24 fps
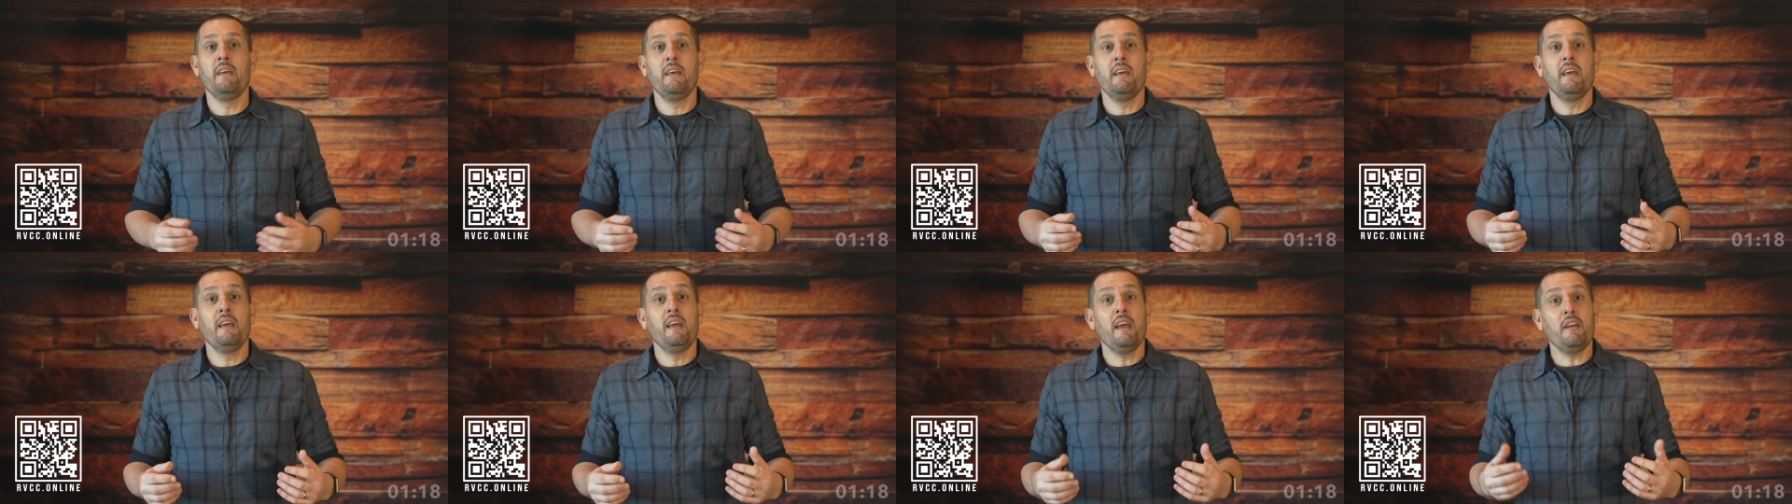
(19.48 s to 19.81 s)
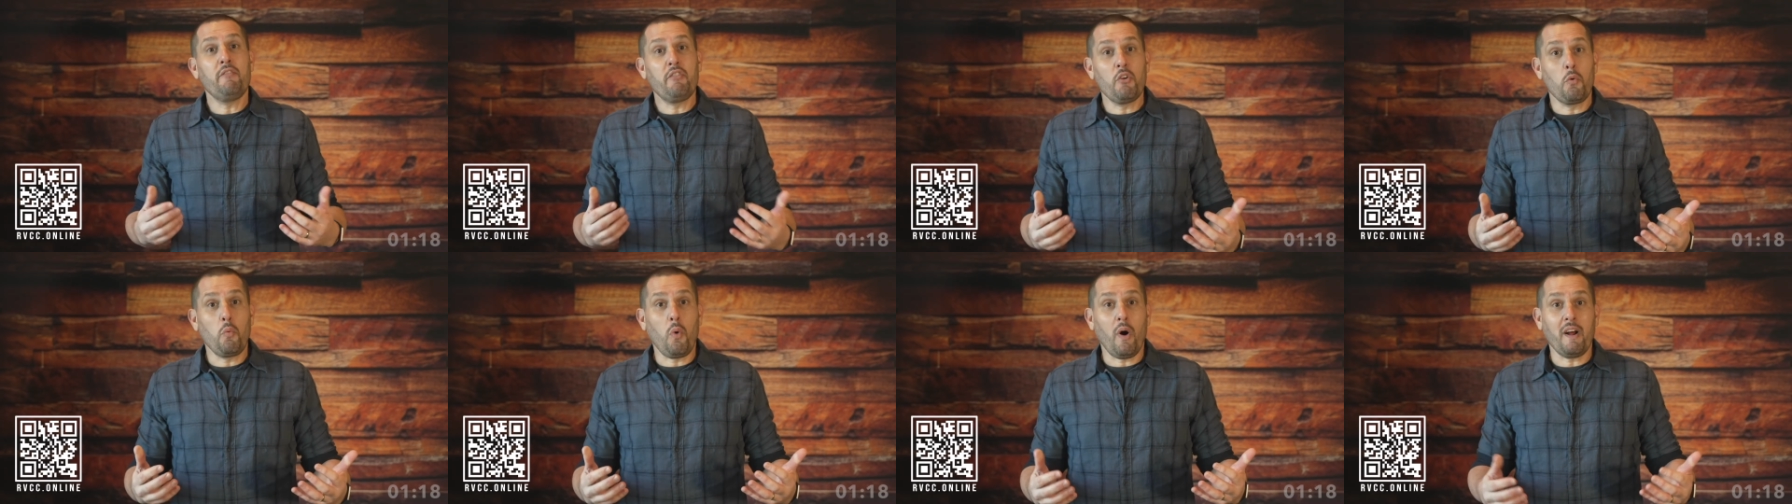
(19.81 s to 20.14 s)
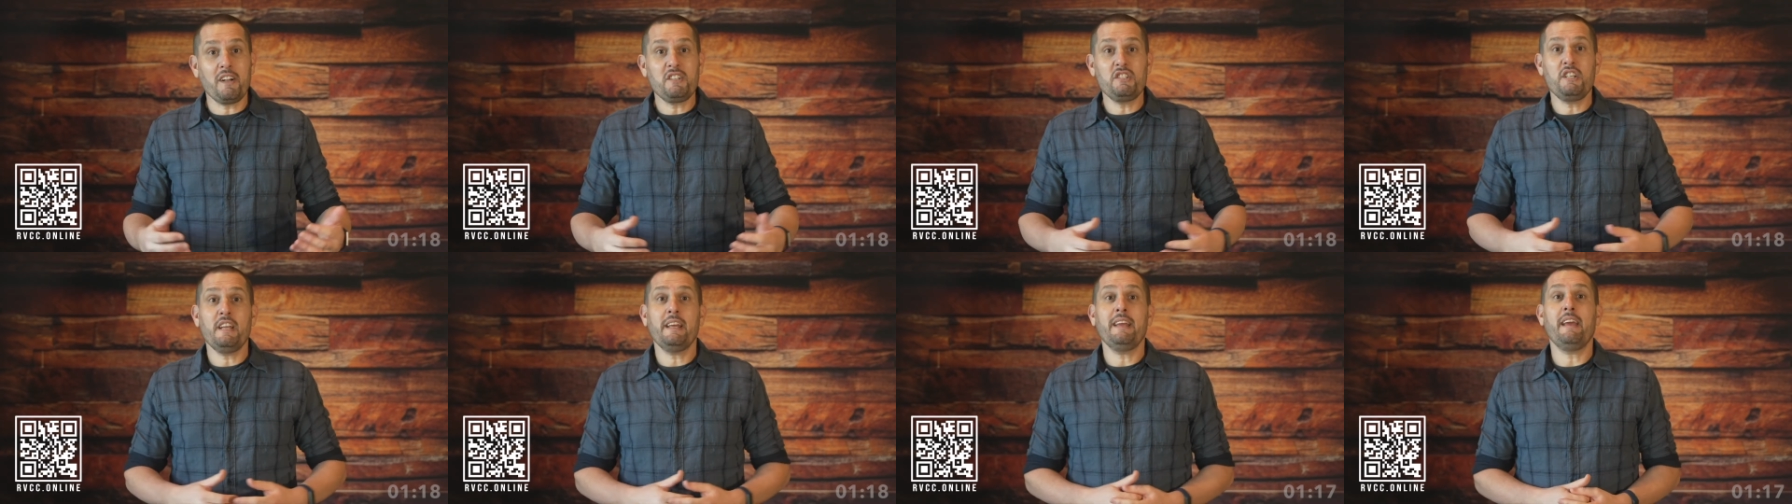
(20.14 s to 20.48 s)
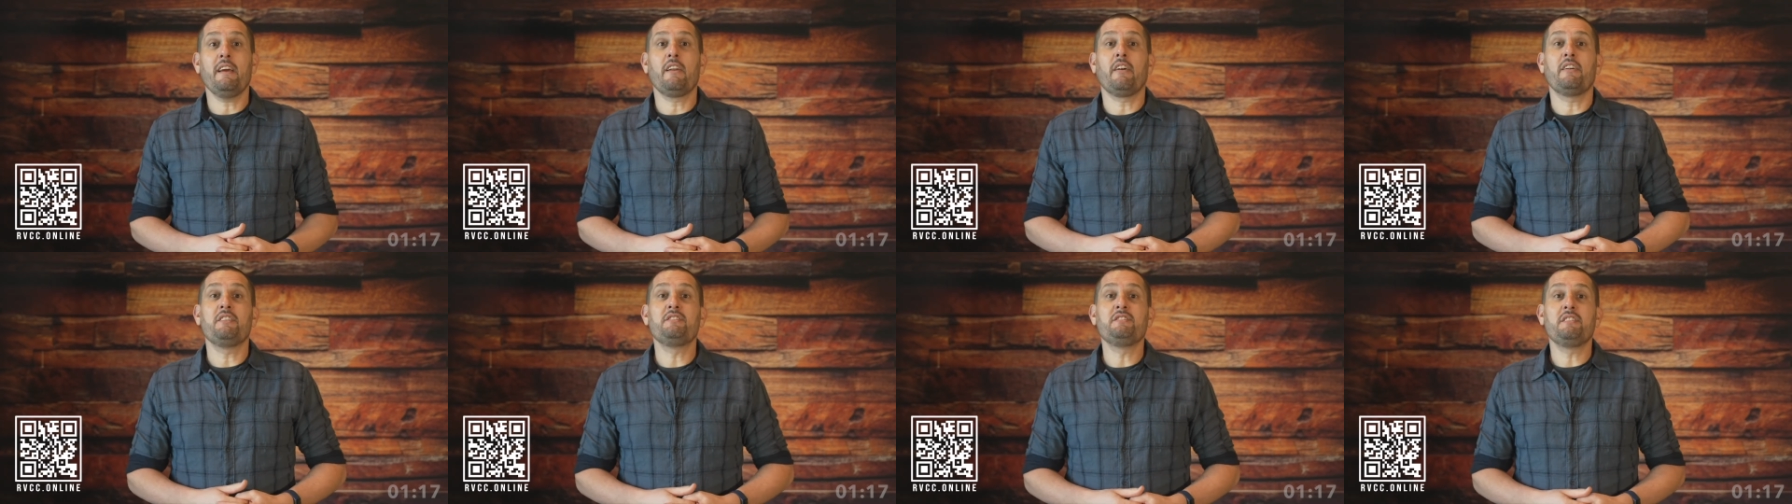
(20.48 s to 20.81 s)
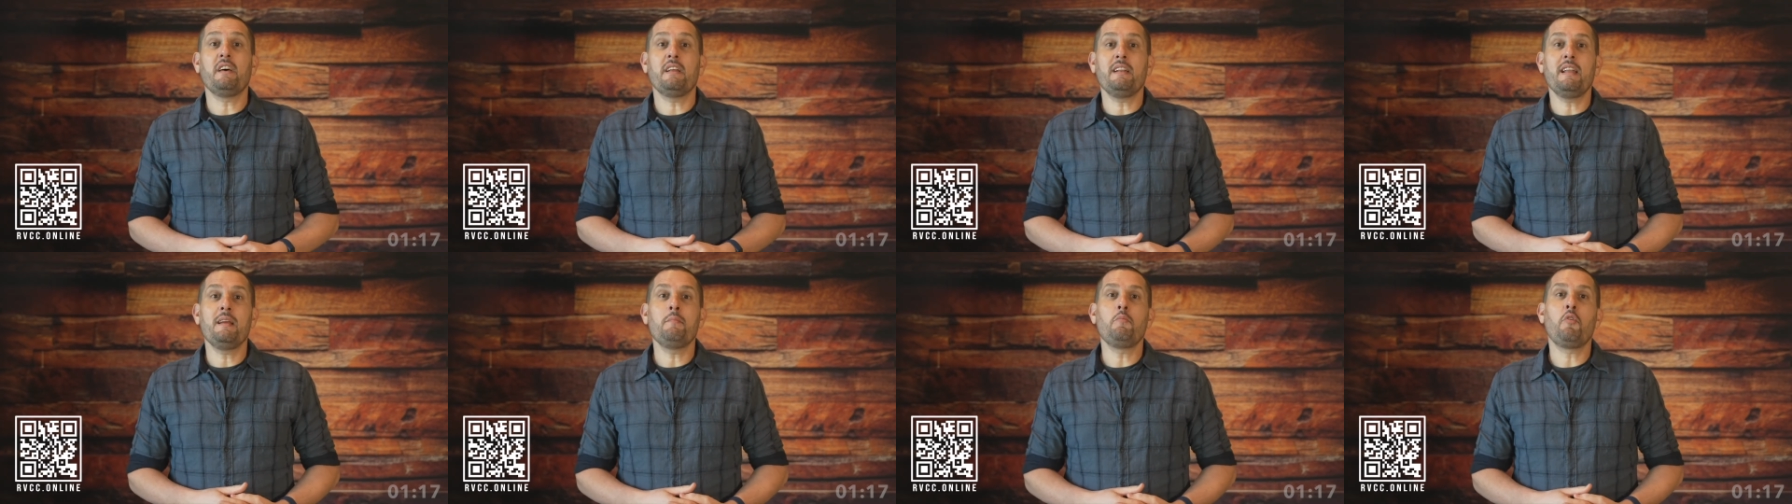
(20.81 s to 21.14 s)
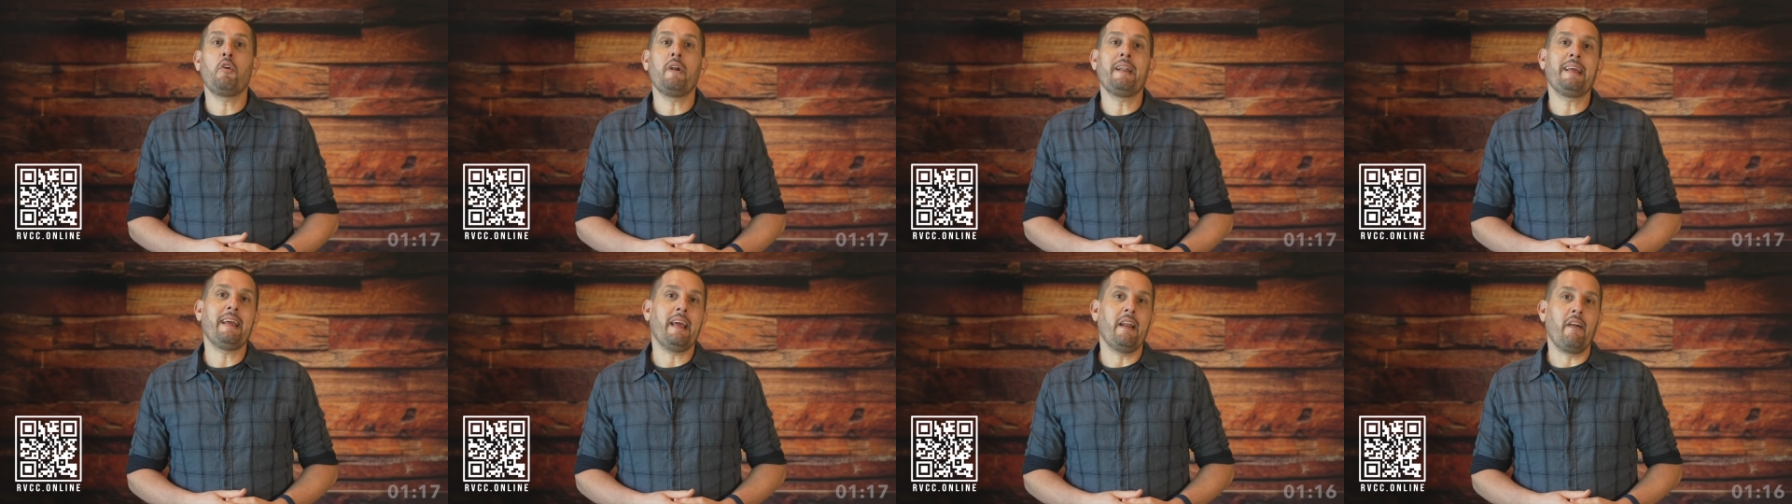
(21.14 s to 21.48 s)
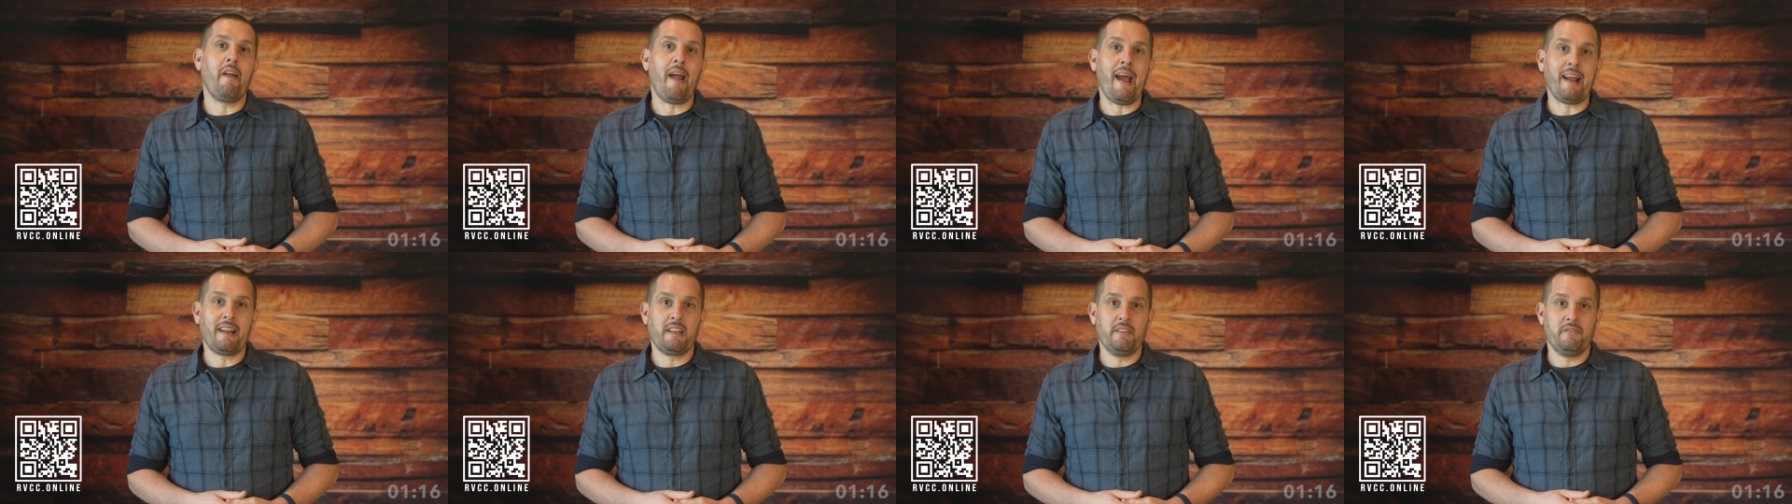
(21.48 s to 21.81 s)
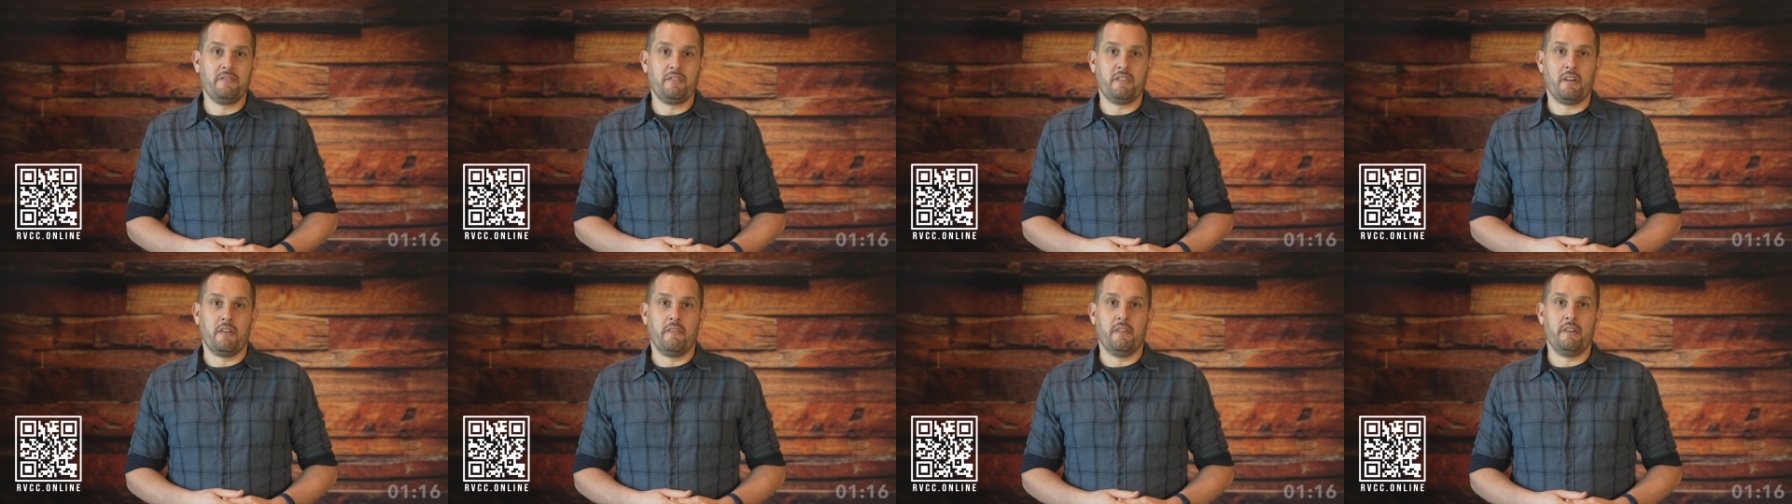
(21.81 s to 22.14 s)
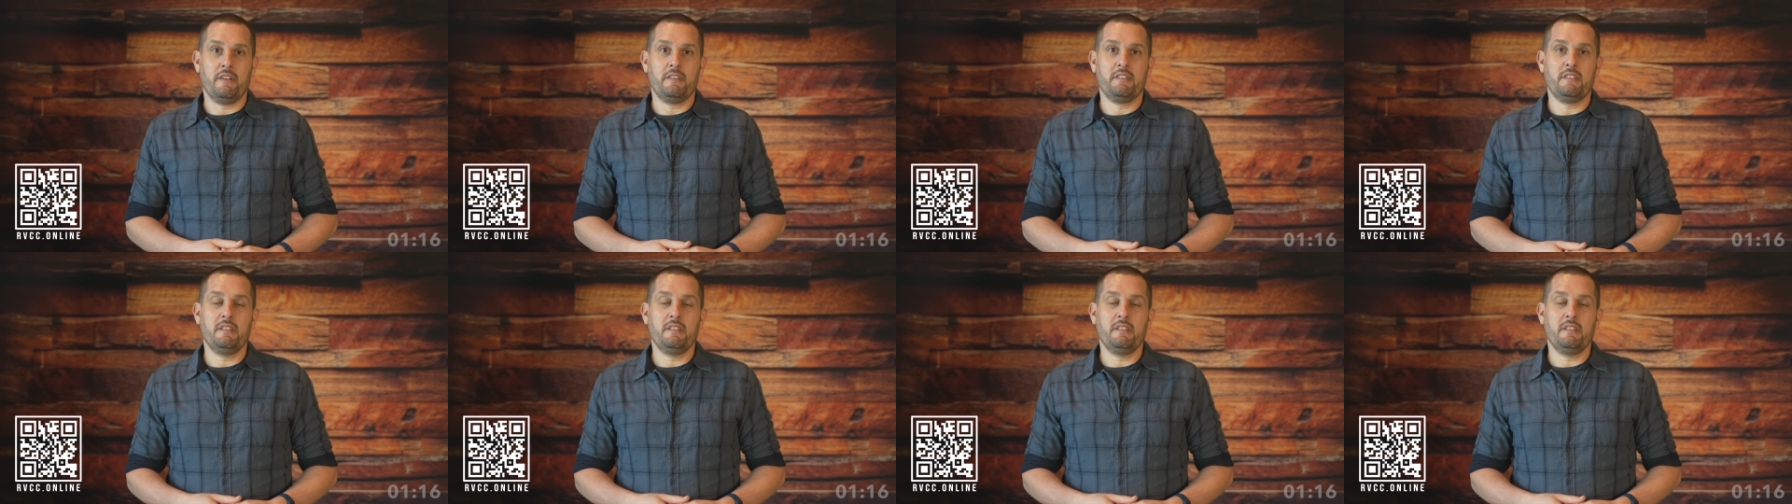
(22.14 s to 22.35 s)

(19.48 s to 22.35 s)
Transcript: If you're watching in our Sunday morning interactive service,